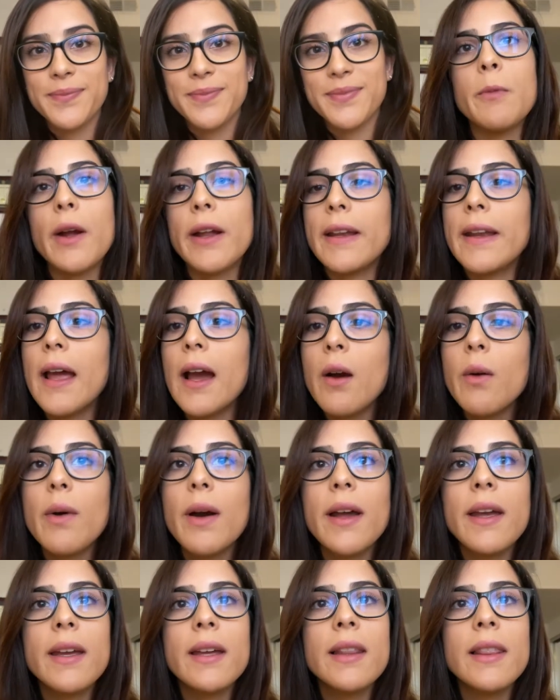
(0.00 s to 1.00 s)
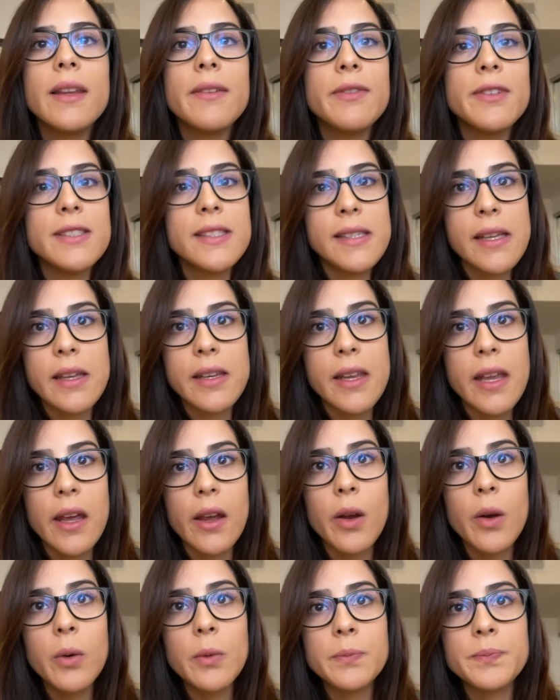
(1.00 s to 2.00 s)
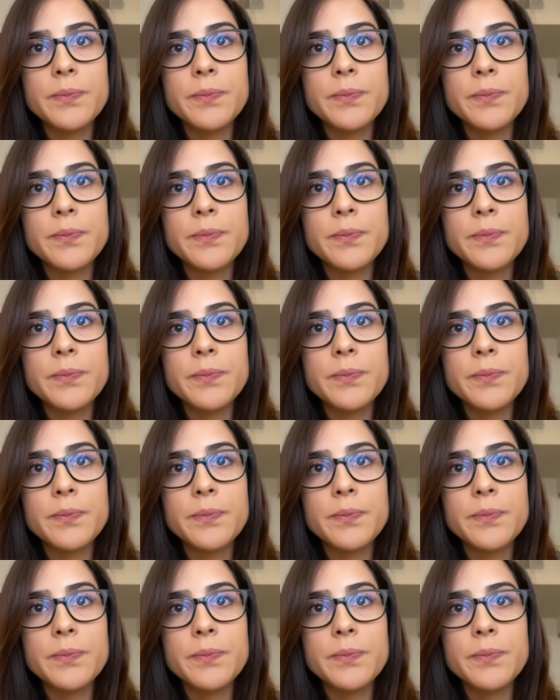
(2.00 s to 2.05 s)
Right now I live in San Diego,